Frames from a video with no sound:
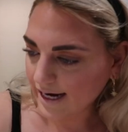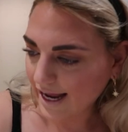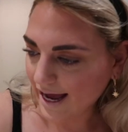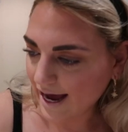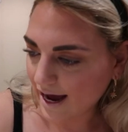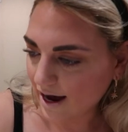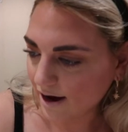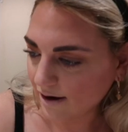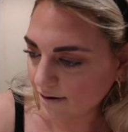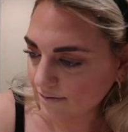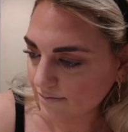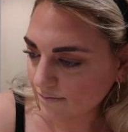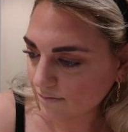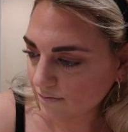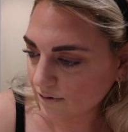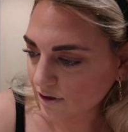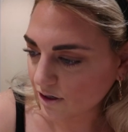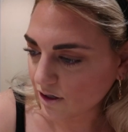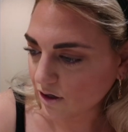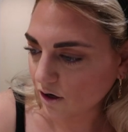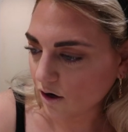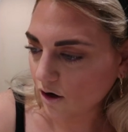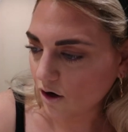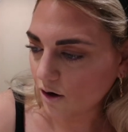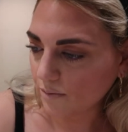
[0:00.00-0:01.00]
now we're
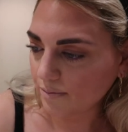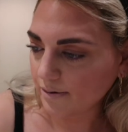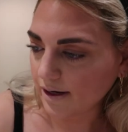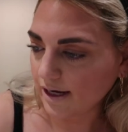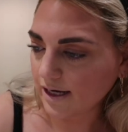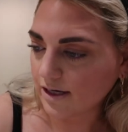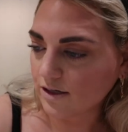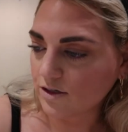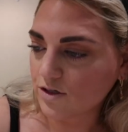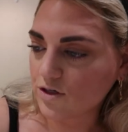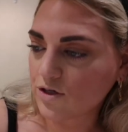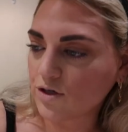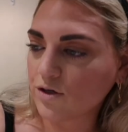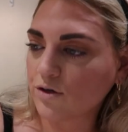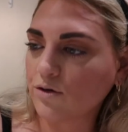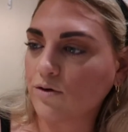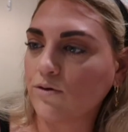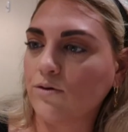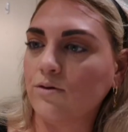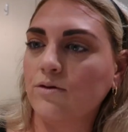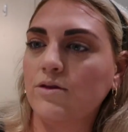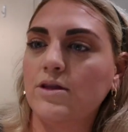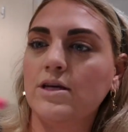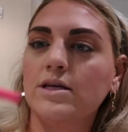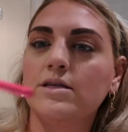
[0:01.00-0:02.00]
gonna hop
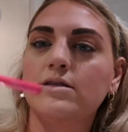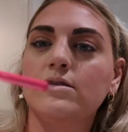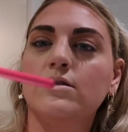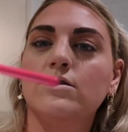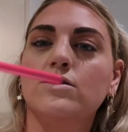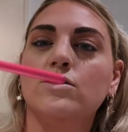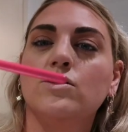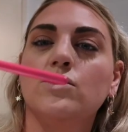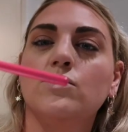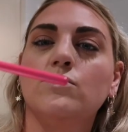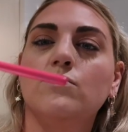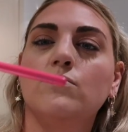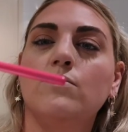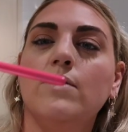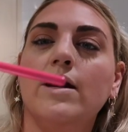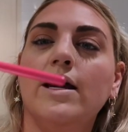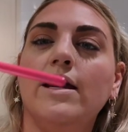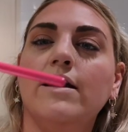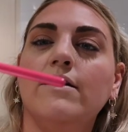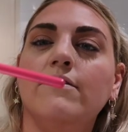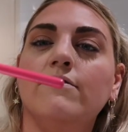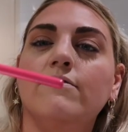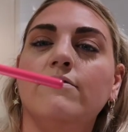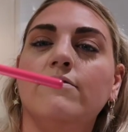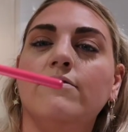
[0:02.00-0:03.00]
into this
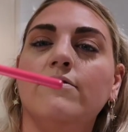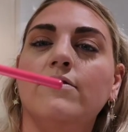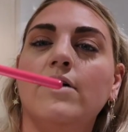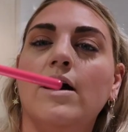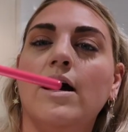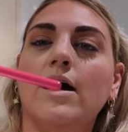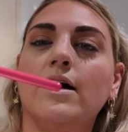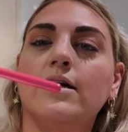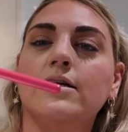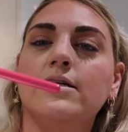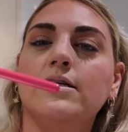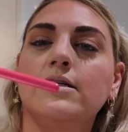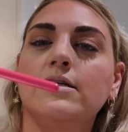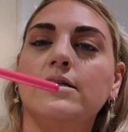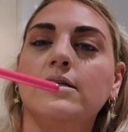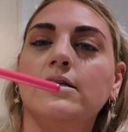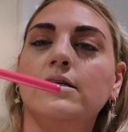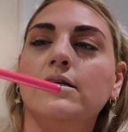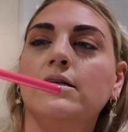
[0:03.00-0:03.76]
Zoeva